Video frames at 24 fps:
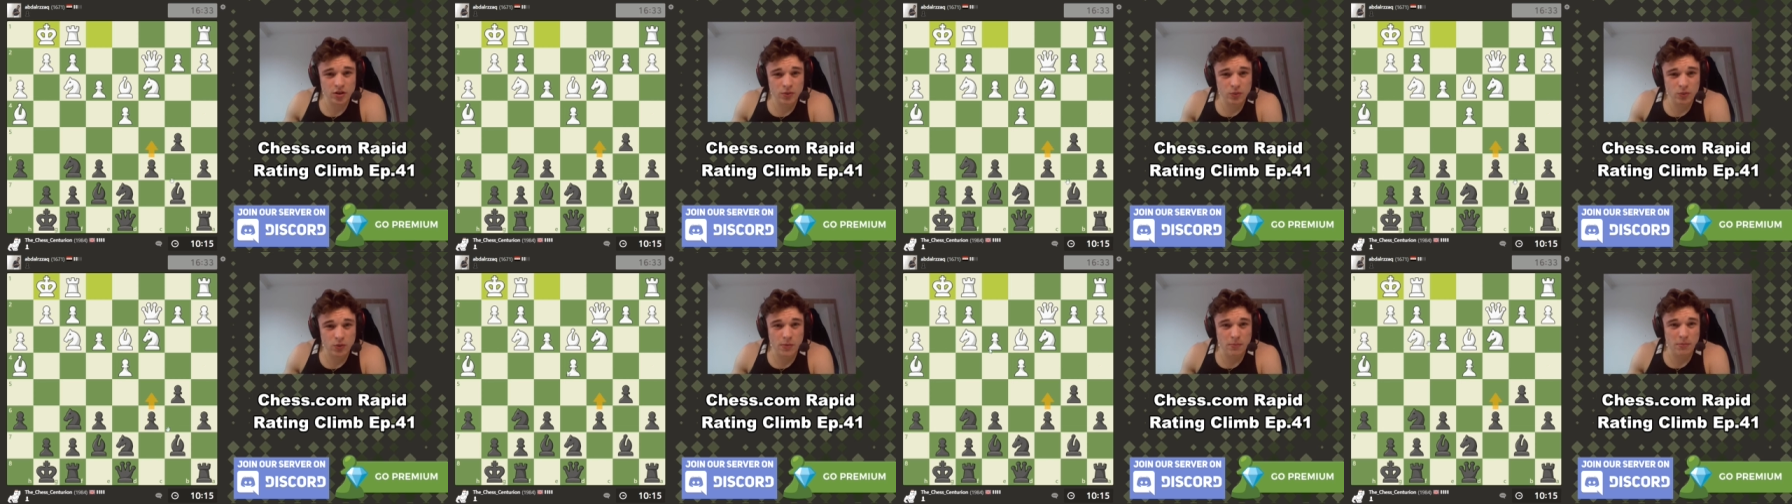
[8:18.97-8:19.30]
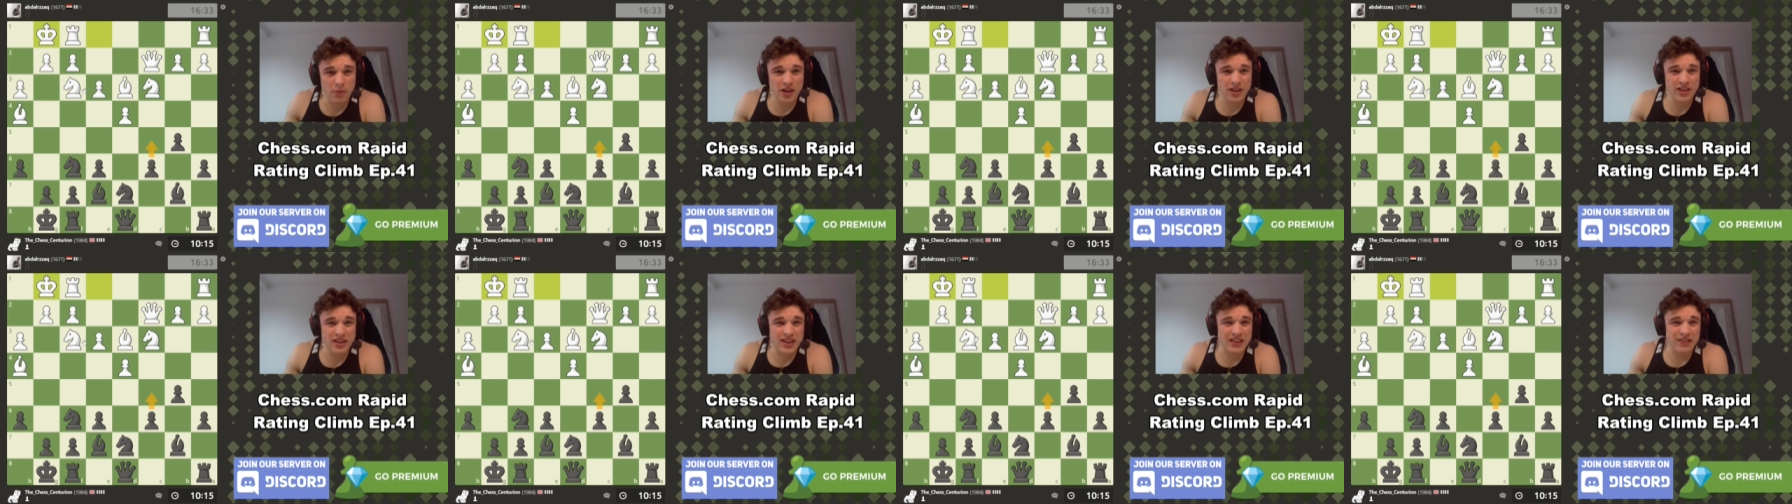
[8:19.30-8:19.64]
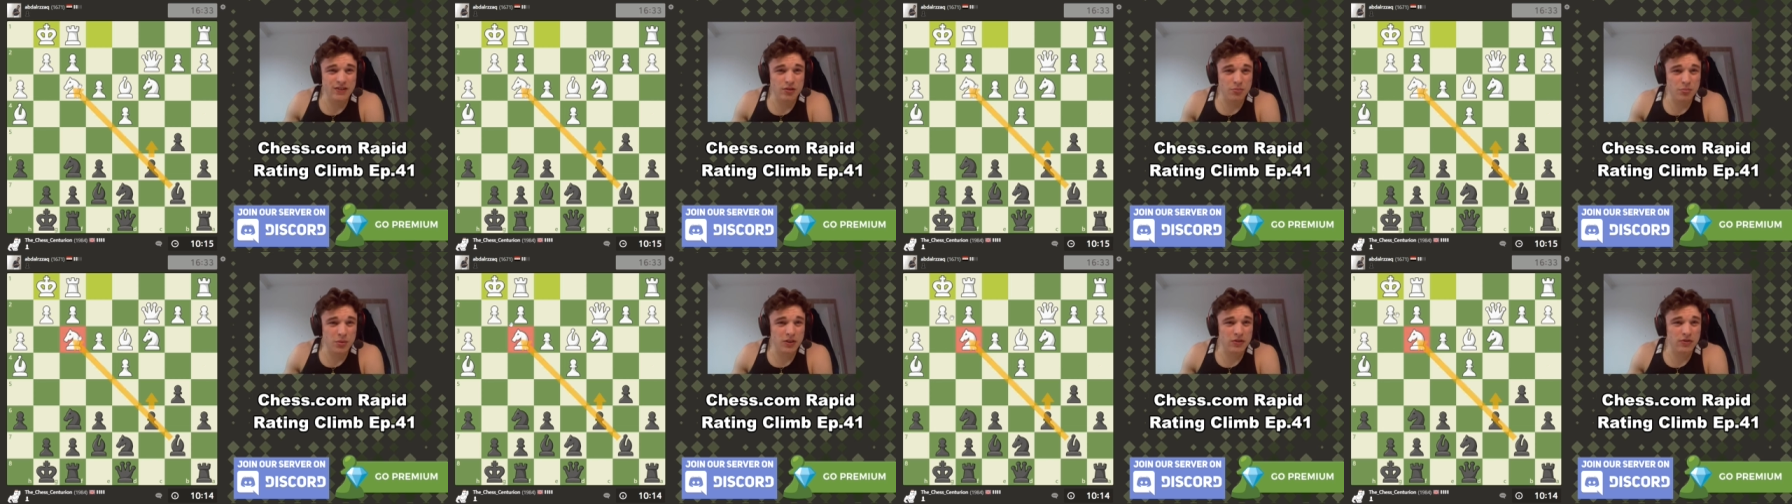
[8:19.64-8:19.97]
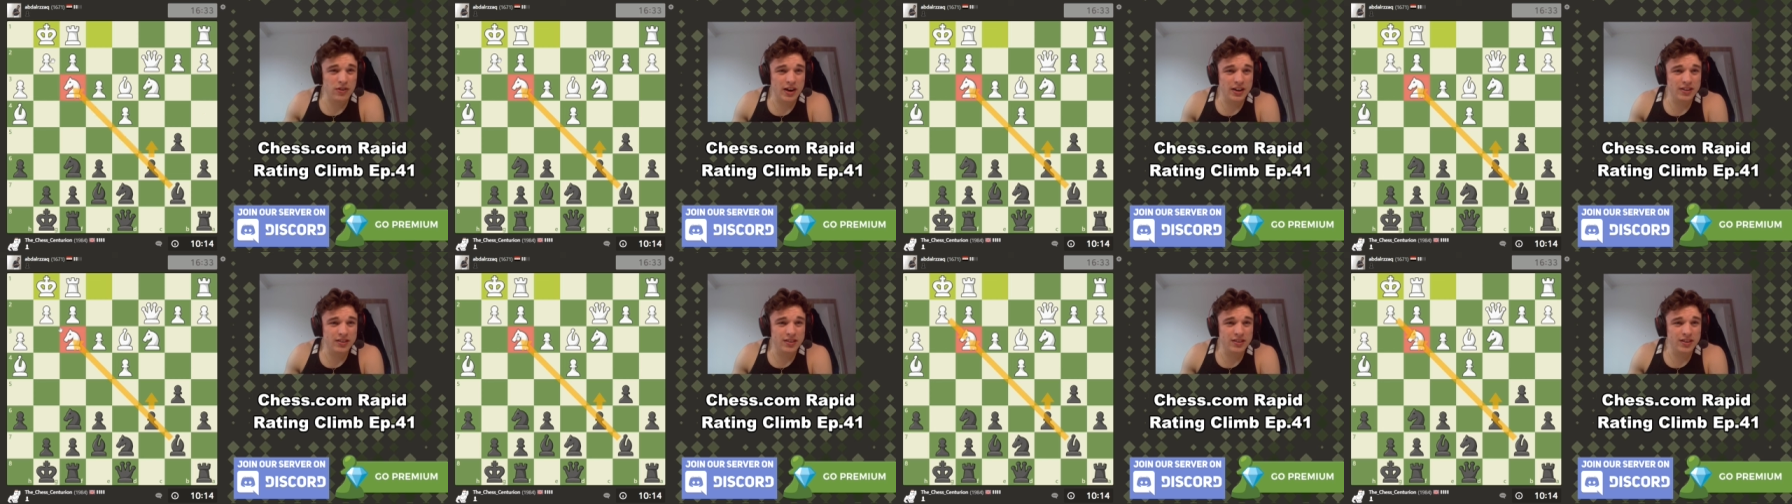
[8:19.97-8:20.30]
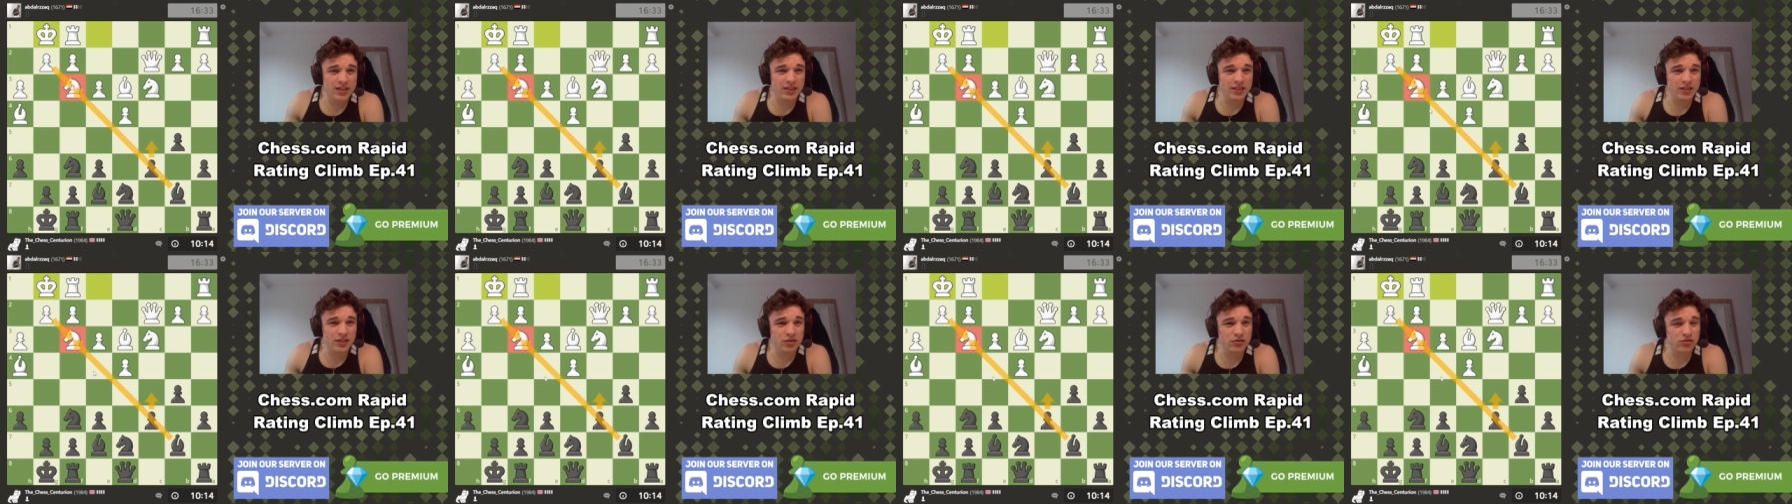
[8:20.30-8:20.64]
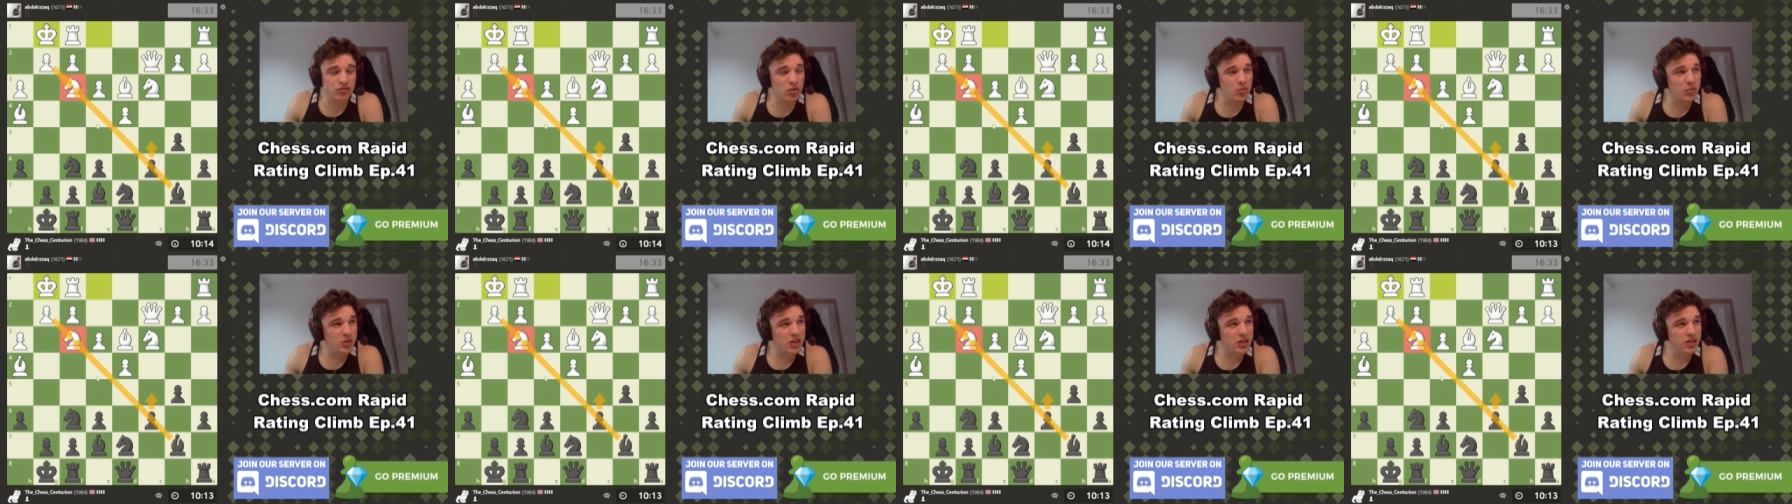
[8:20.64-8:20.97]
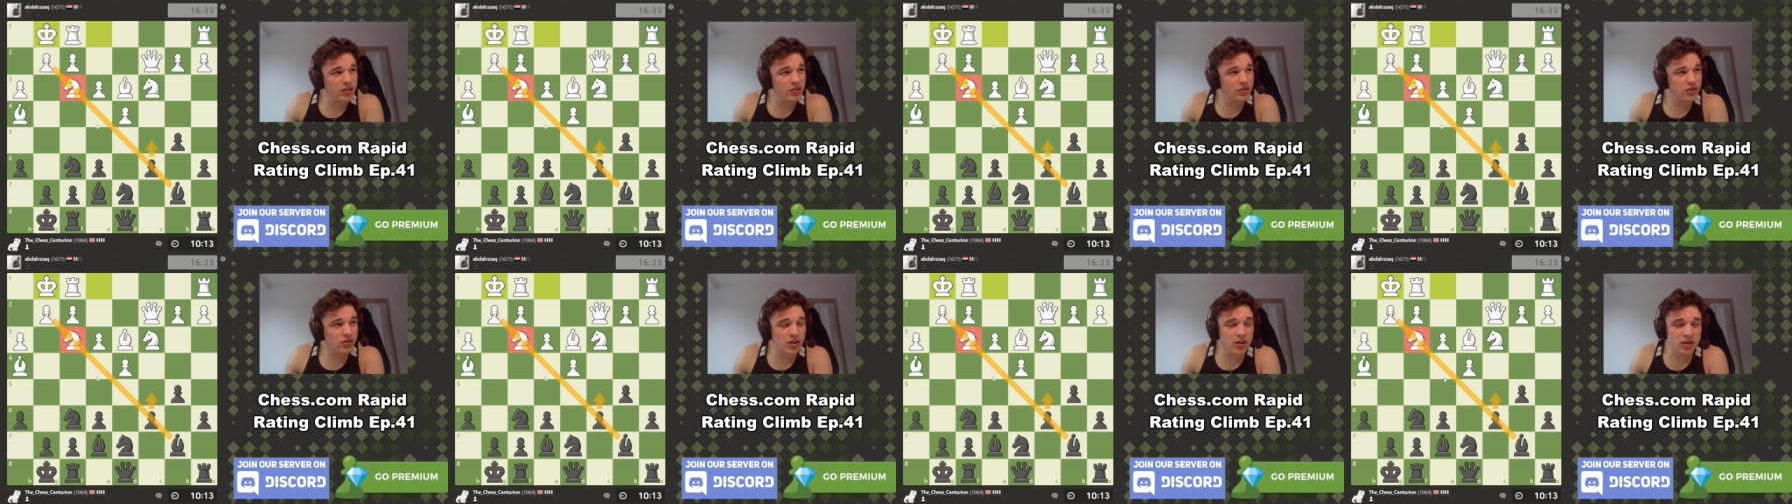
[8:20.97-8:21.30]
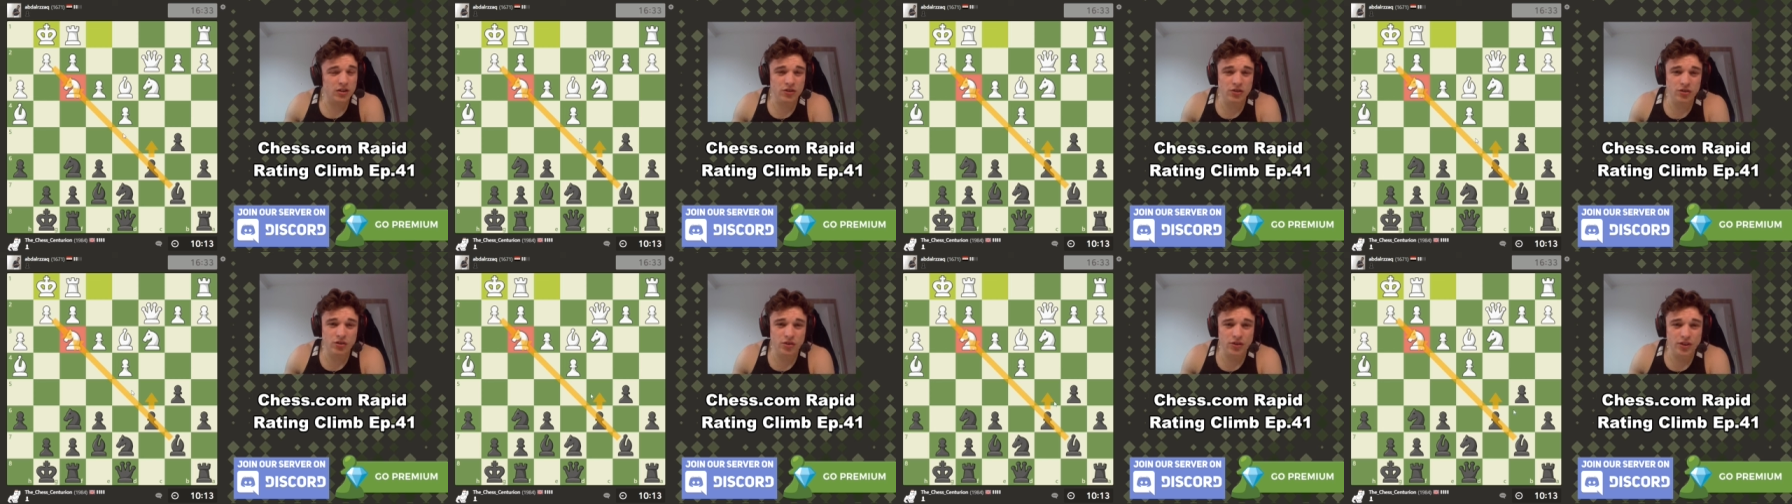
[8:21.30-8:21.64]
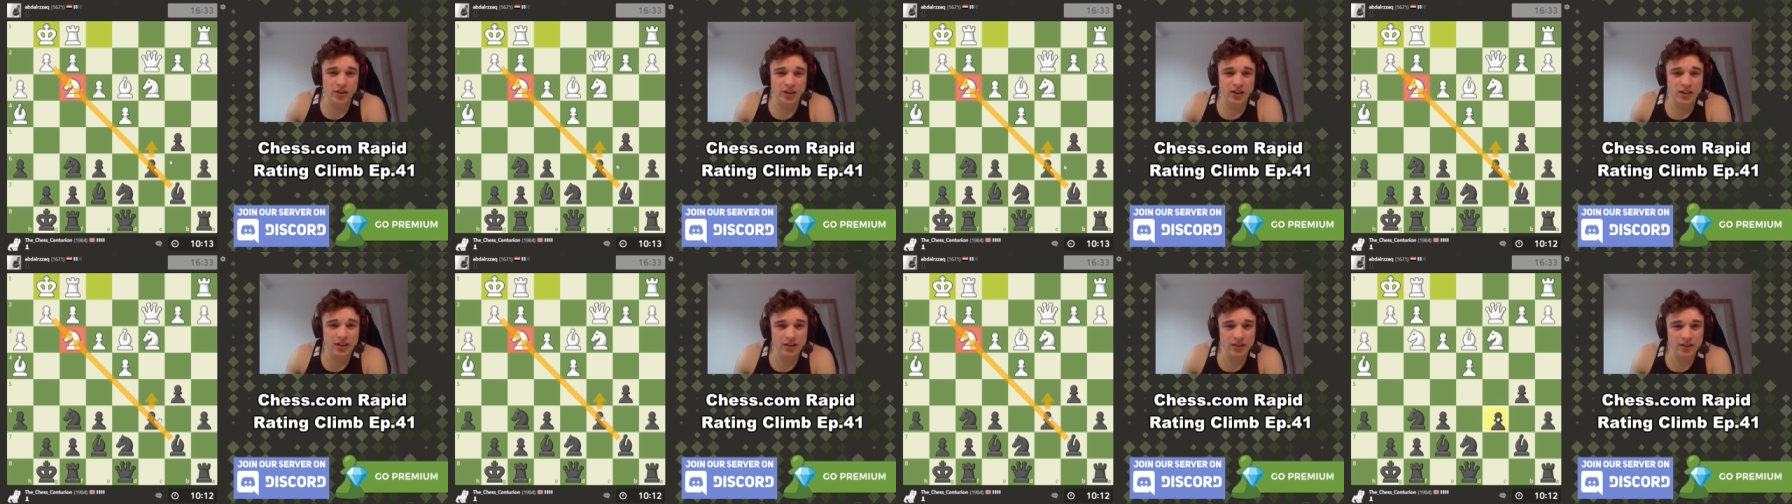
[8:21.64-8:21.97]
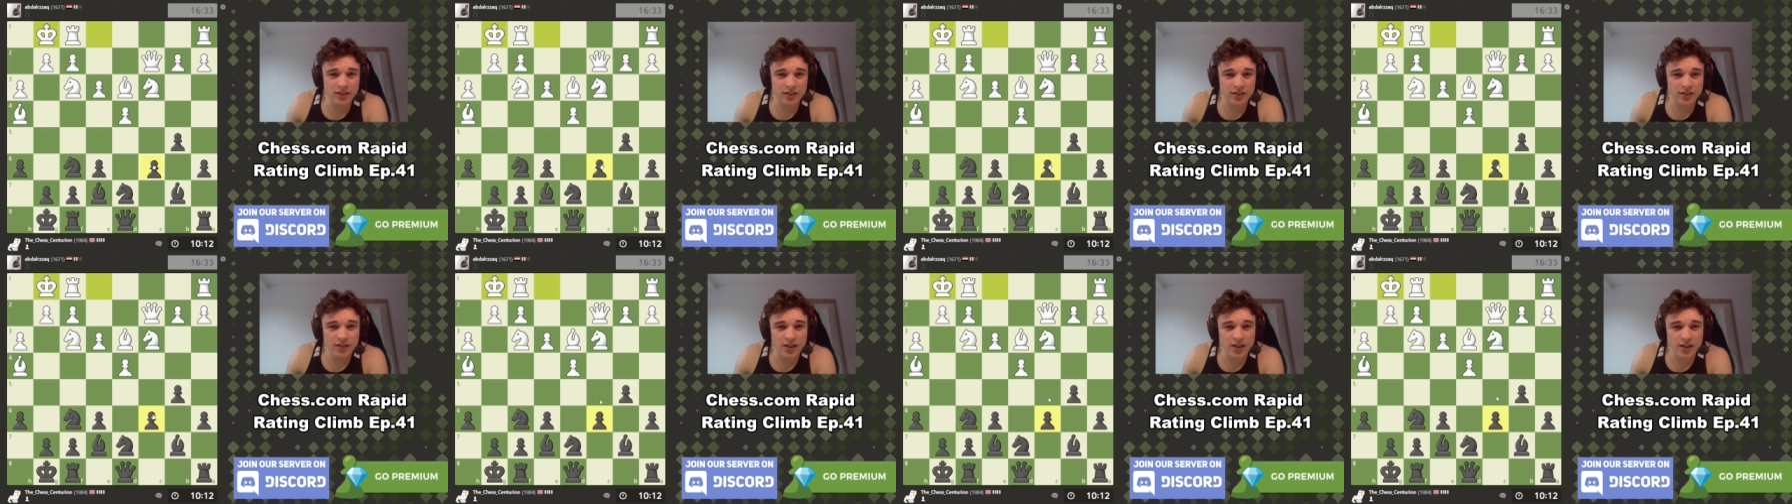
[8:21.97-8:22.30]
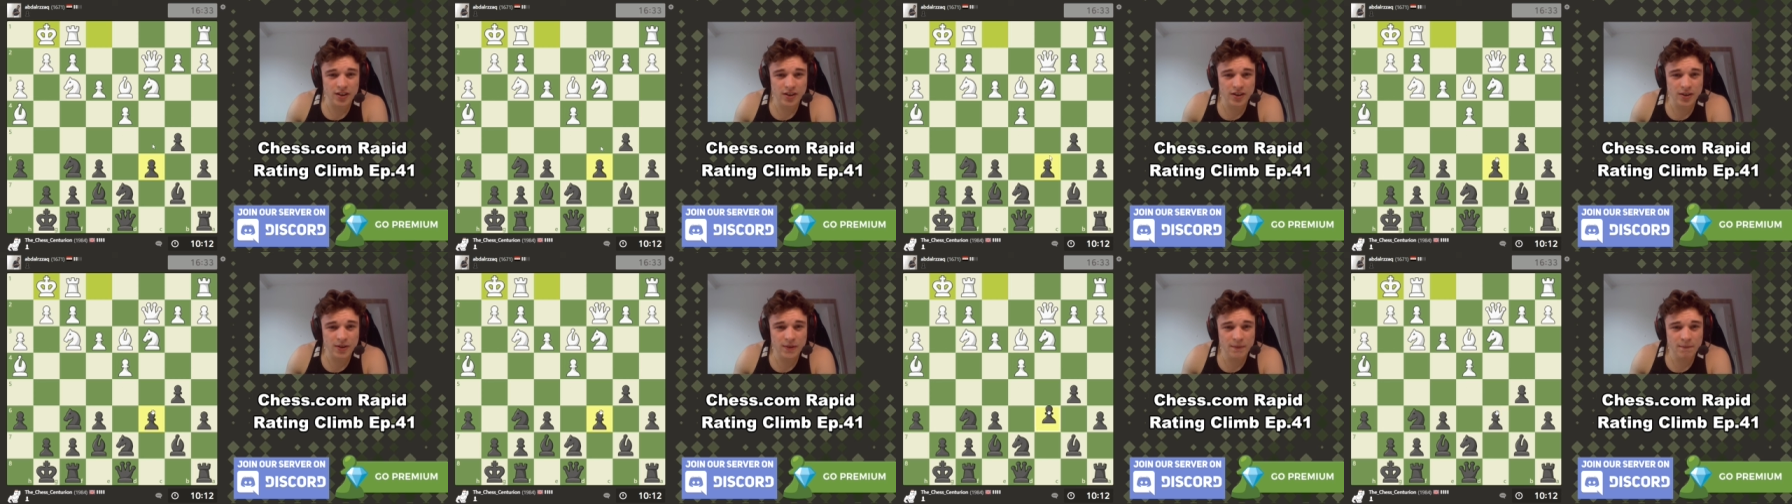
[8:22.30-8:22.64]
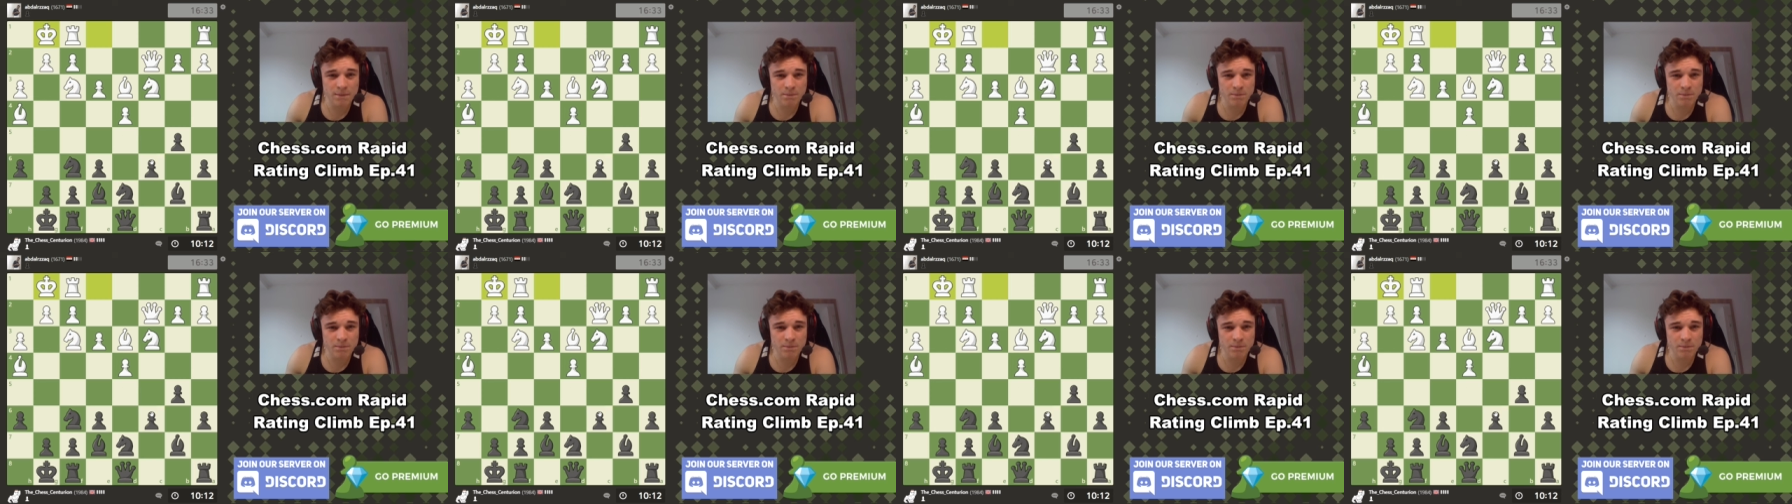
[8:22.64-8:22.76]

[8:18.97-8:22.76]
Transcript: We might even be threatening to ruin the structure on the king side.